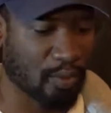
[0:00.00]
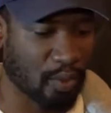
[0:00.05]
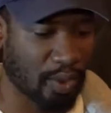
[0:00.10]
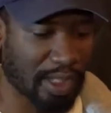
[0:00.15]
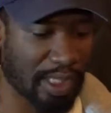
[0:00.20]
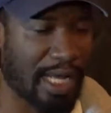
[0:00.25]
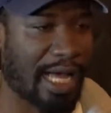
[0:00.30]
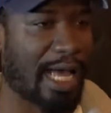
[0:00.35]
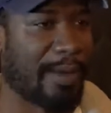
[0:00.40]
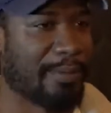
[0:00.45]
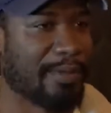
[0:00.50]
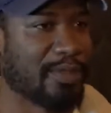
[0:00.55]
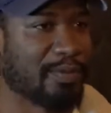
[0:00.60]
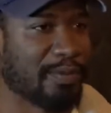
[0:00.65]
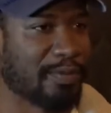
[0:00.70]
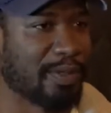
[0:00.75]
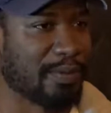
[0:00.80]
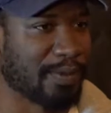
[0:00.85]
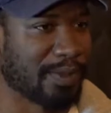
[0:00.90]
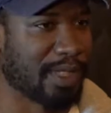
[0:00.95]
What happens
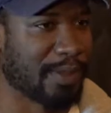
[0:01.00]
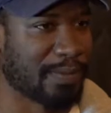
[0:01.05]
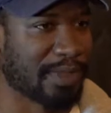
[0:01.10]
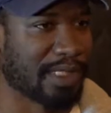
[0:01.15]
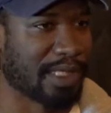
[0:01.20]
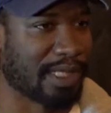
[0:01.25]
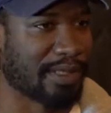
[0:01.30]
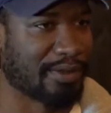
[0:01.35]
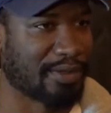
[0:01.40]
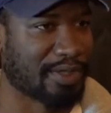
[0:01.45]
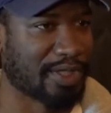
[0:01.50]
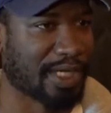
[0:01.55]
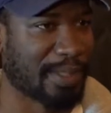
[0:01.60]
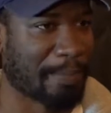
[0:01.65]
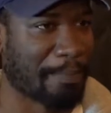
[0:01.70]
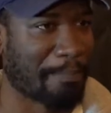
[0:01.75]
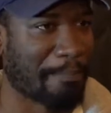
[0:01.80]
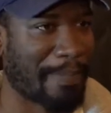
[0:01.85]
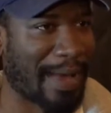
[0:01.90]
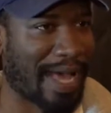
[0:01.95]
when people come together is
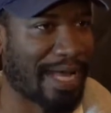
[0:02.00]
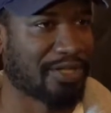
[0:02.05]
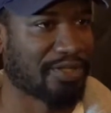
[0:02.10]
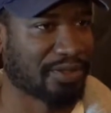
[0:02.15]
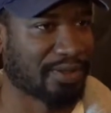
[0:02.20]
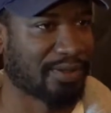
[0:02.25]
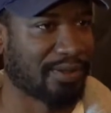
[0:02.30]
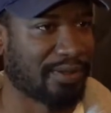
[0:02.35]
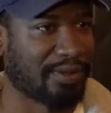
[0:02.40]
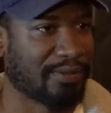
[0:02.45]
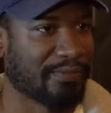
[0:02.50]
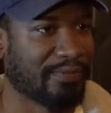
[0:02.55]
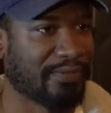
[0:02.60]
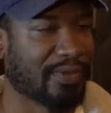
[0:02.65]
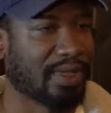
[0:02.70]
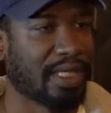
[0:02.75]
like magical.